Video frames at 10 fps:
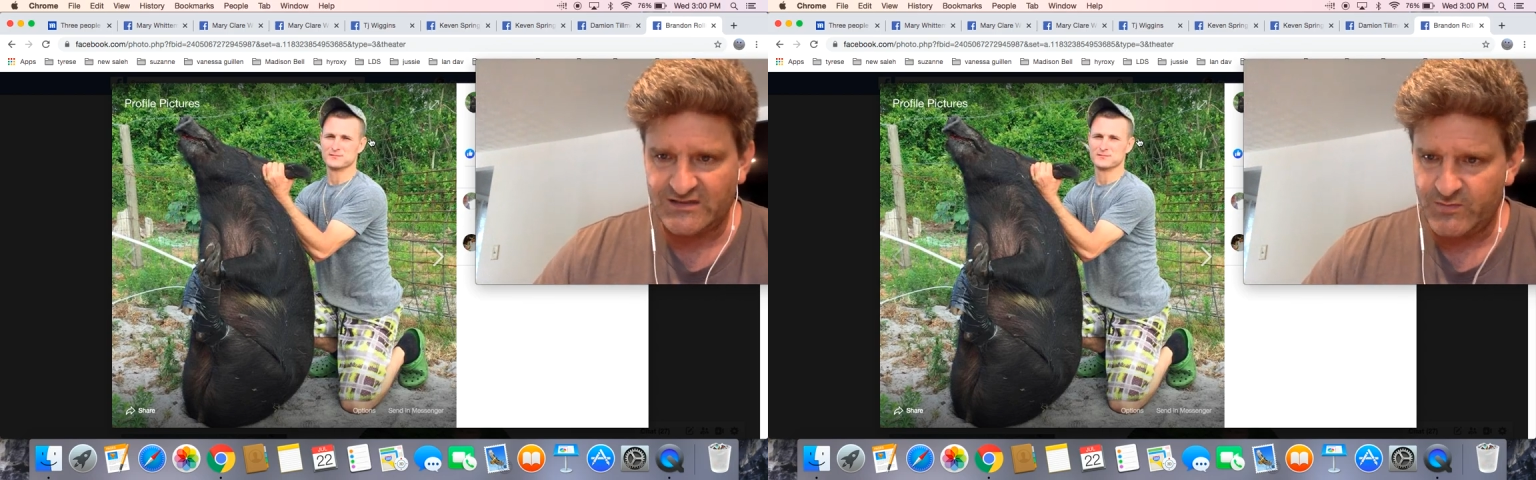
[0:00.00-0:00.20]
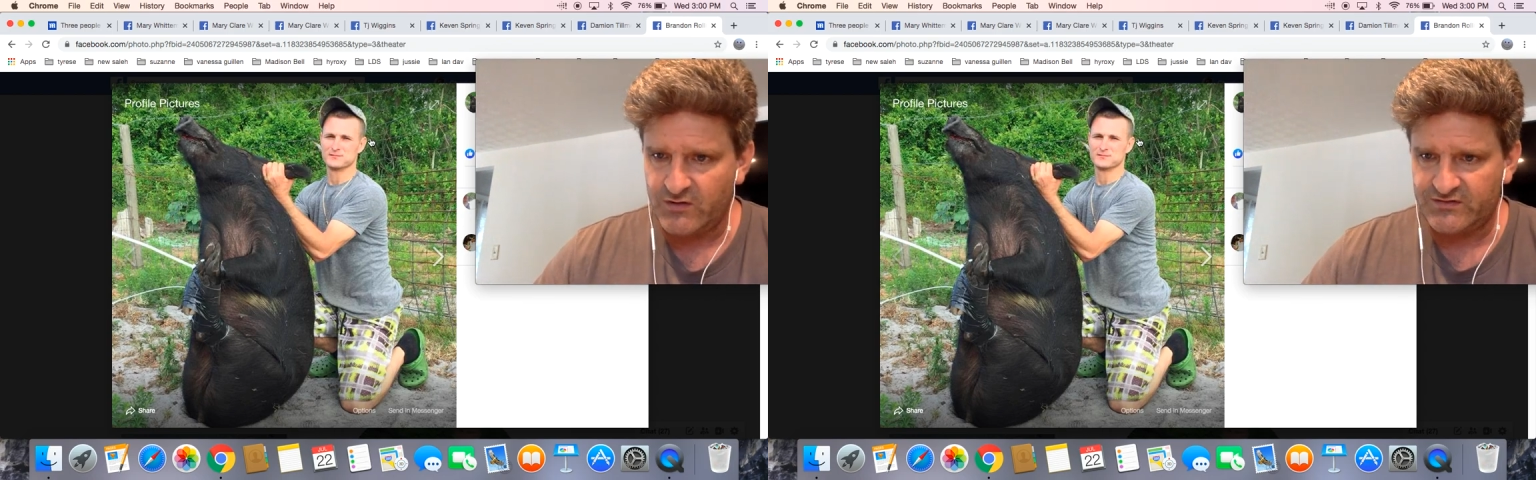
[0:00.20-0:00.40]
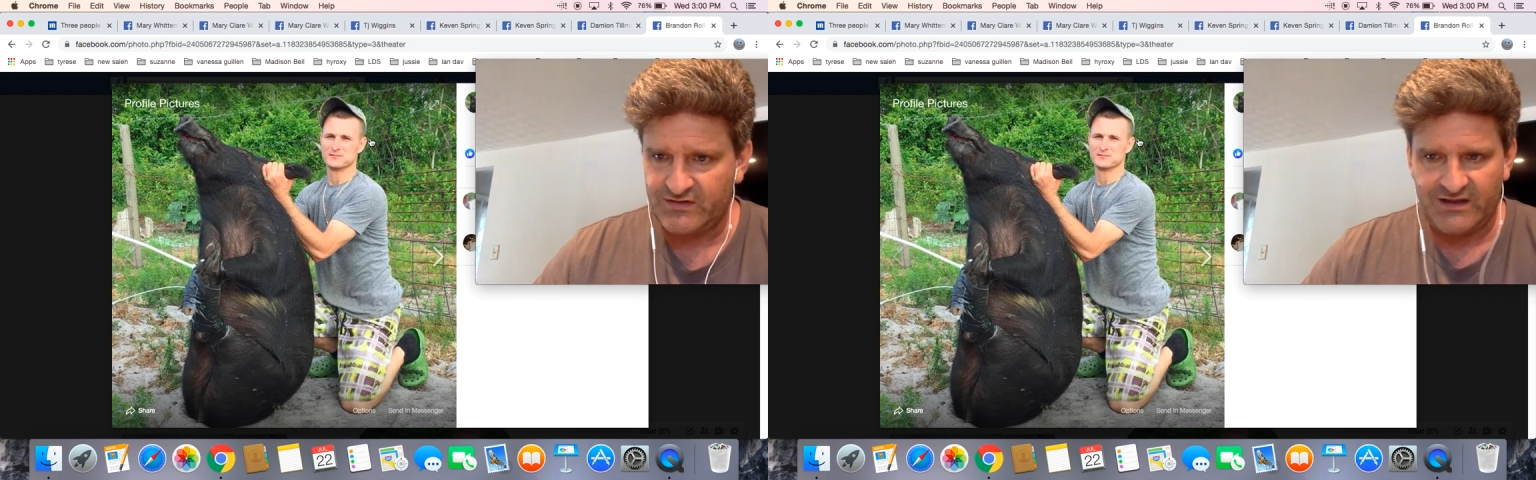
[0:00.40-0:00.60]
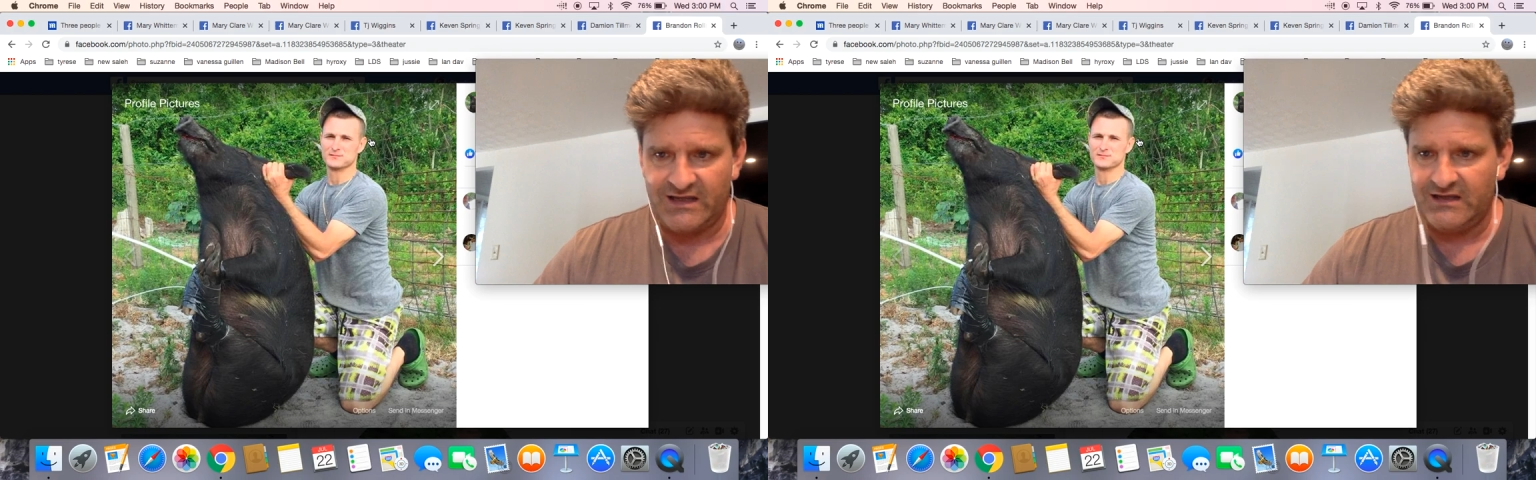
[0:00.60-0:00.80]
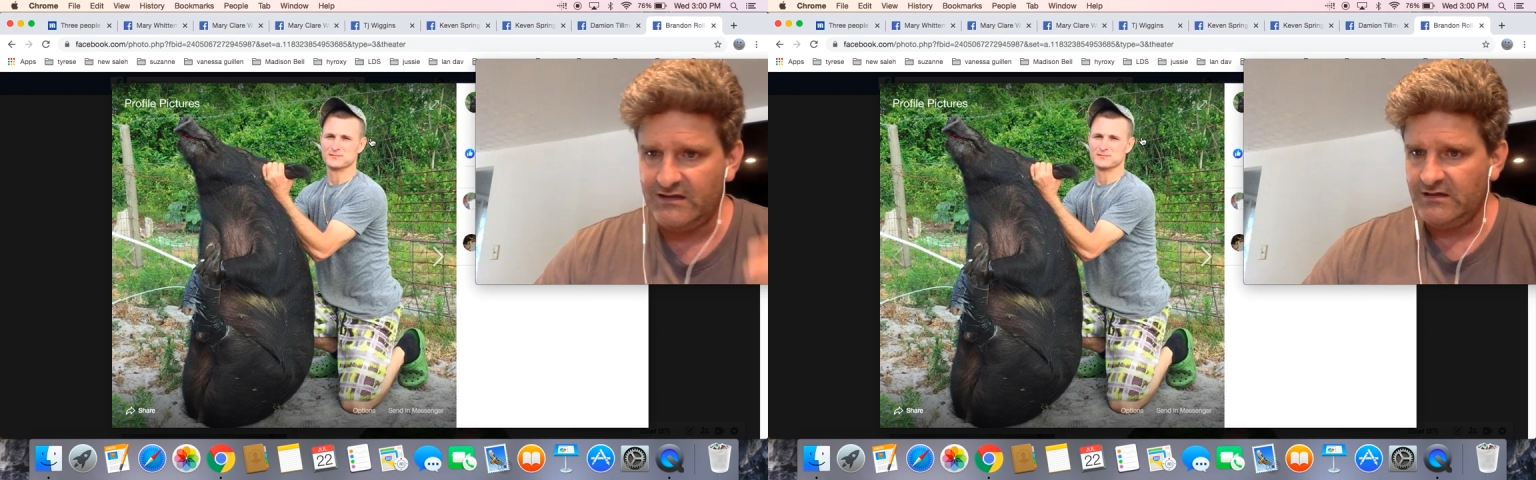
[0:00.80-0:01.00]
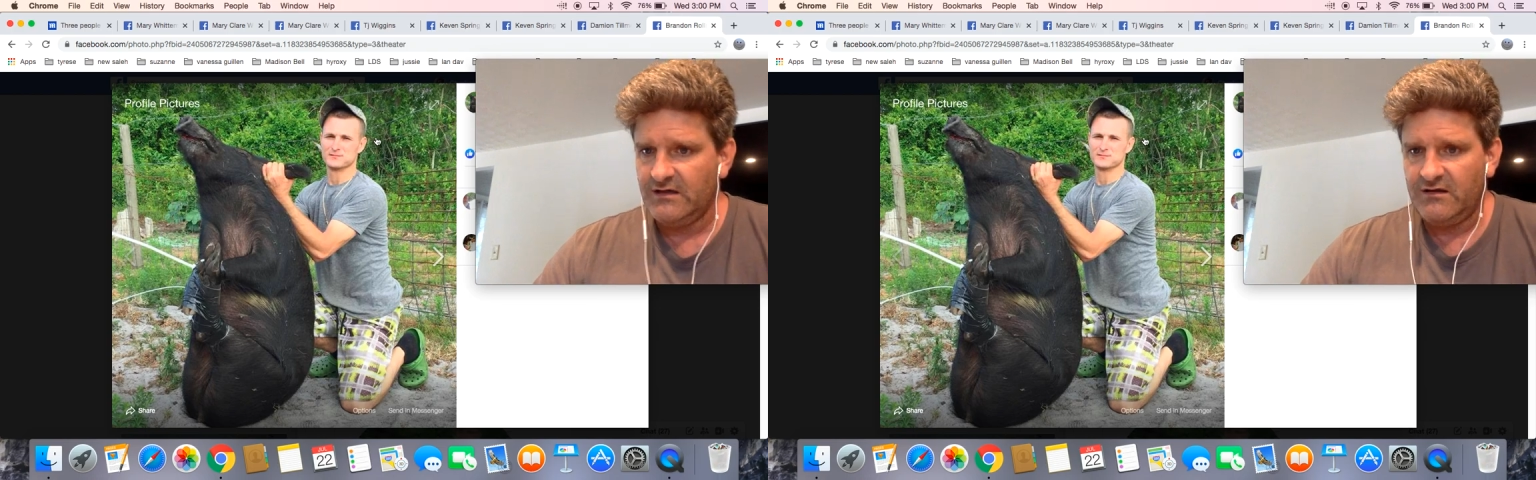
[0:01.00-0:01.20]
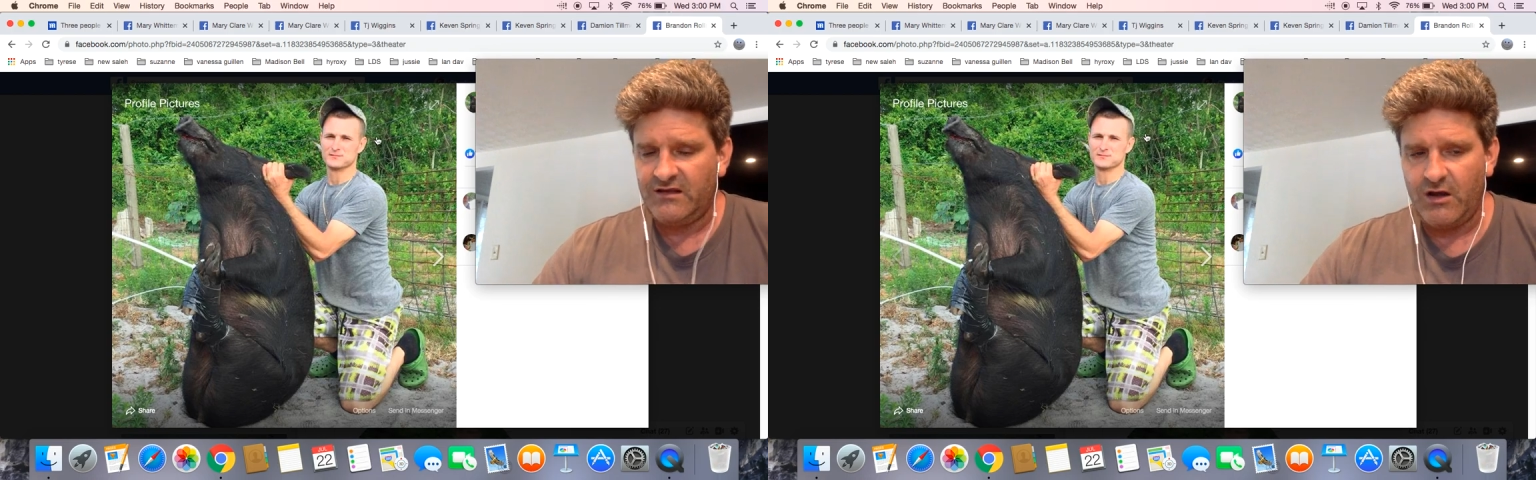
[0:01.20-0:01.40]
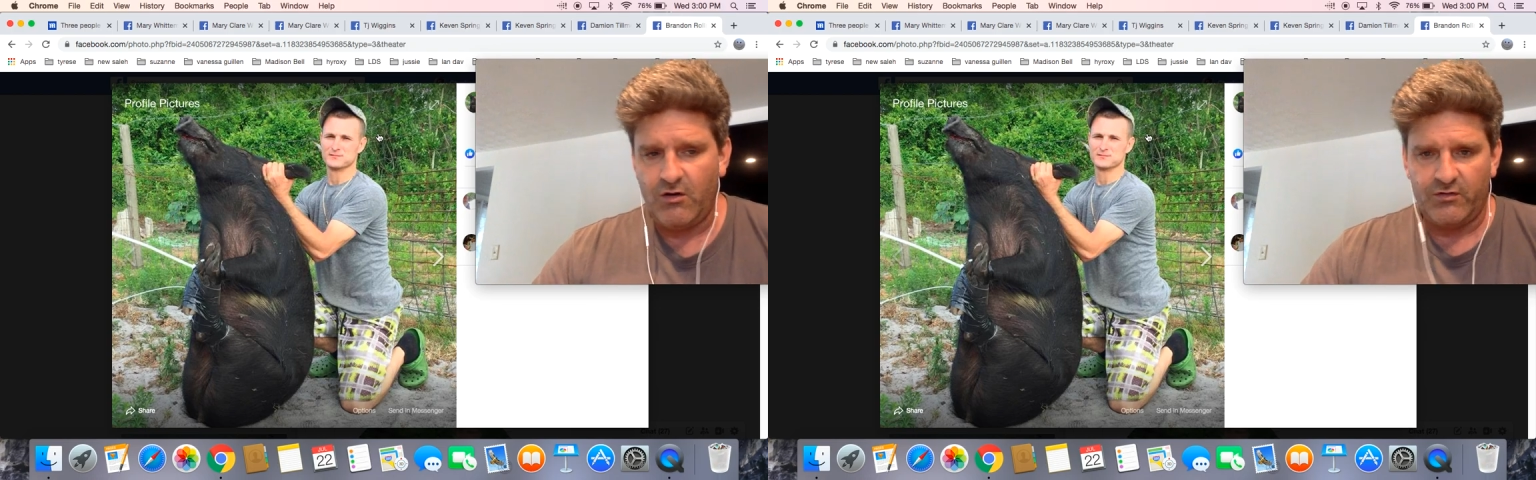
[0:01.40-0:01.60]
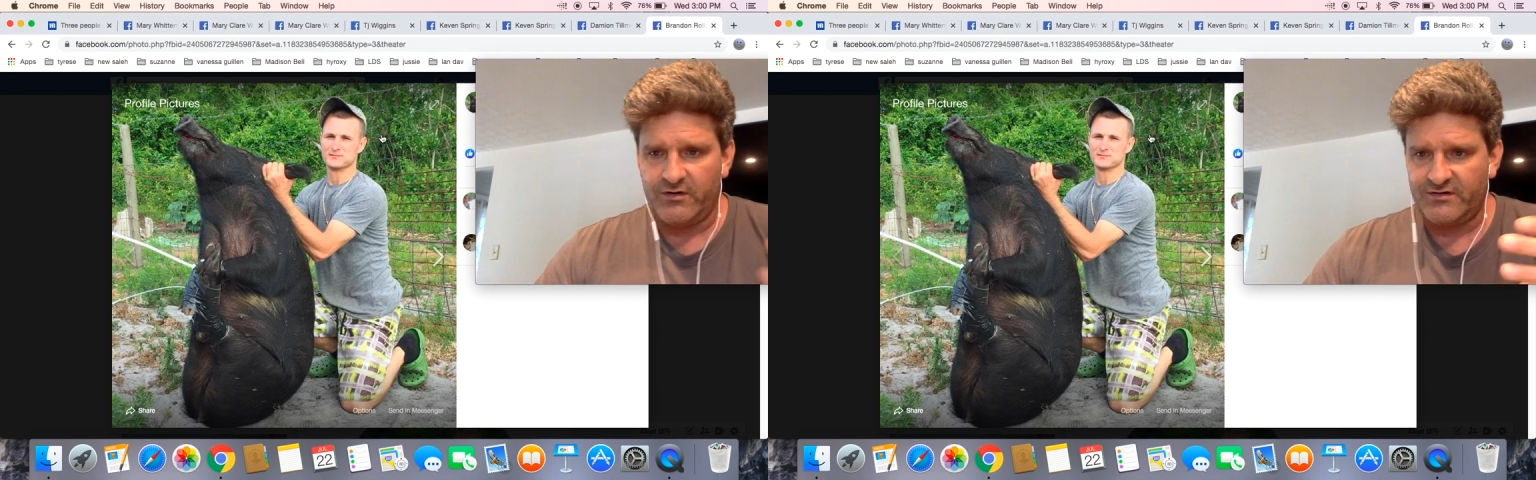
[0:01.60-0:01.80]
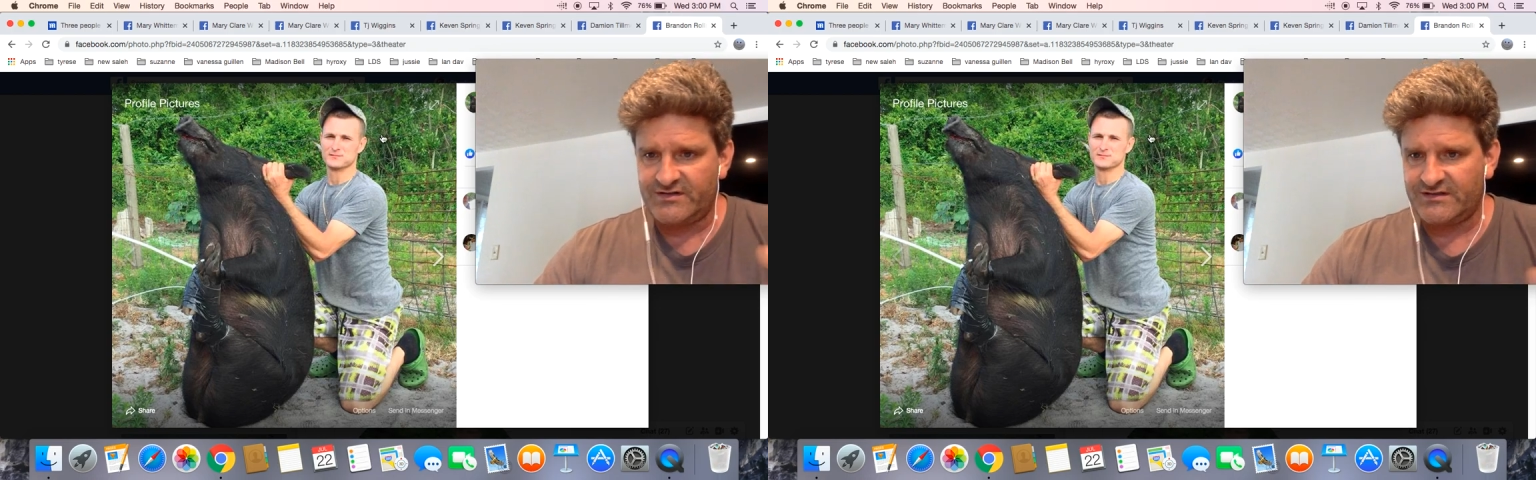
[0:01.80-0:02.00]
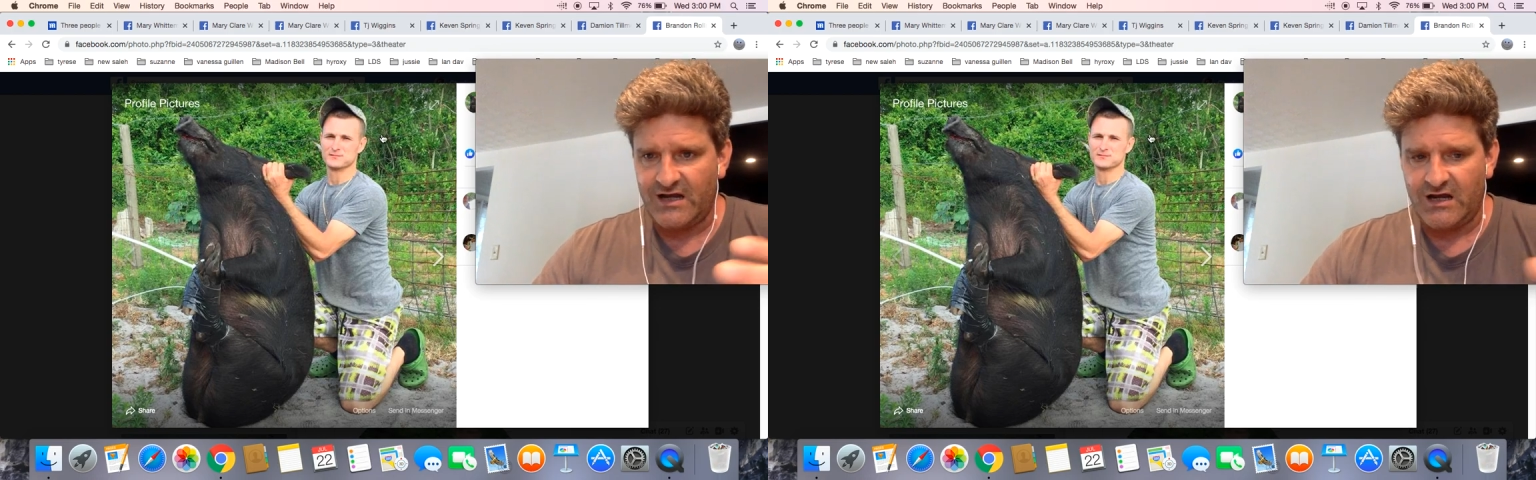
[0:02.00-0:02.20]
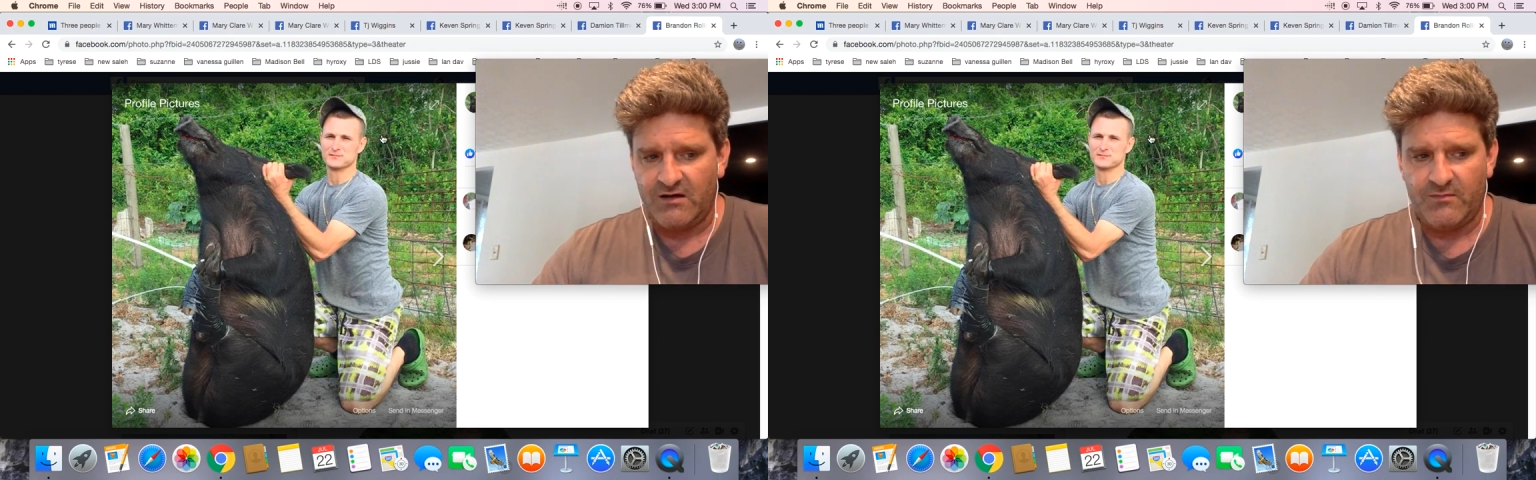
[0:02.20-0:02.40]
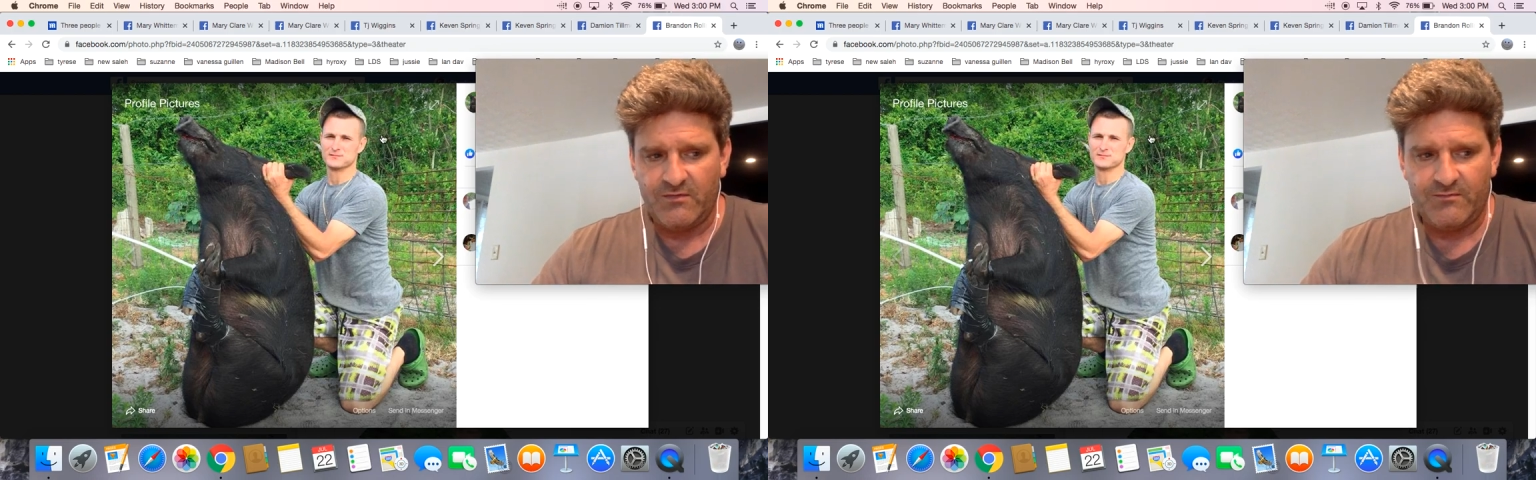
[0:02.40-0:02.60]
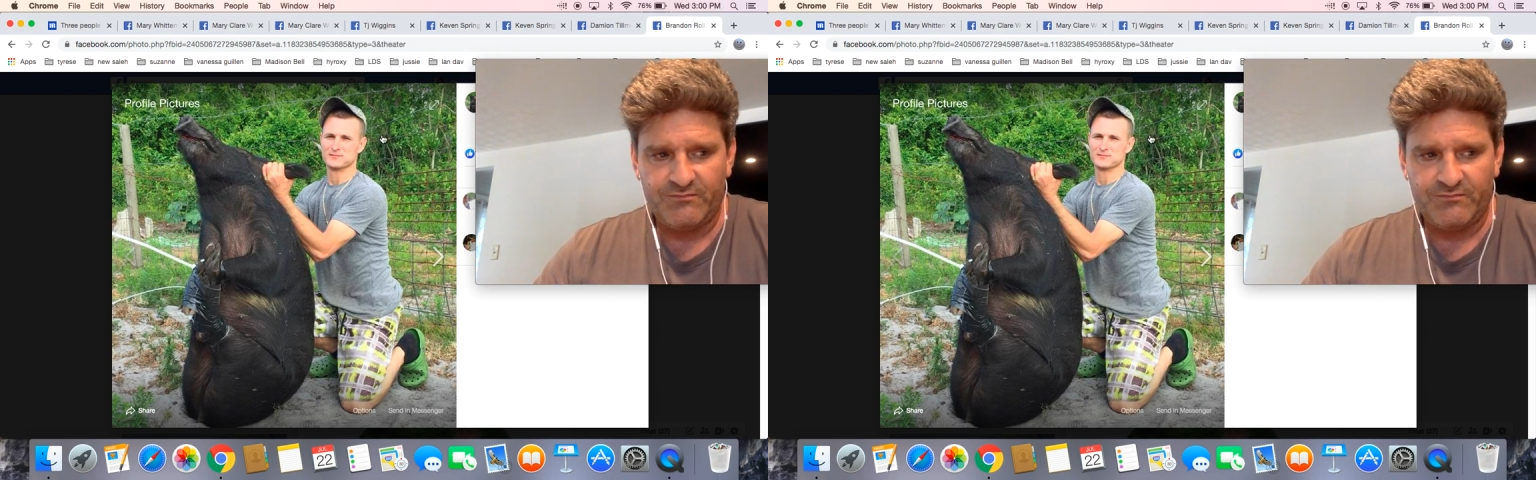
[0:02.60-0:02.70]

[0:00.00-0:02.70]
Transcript: spoke to the owner's, I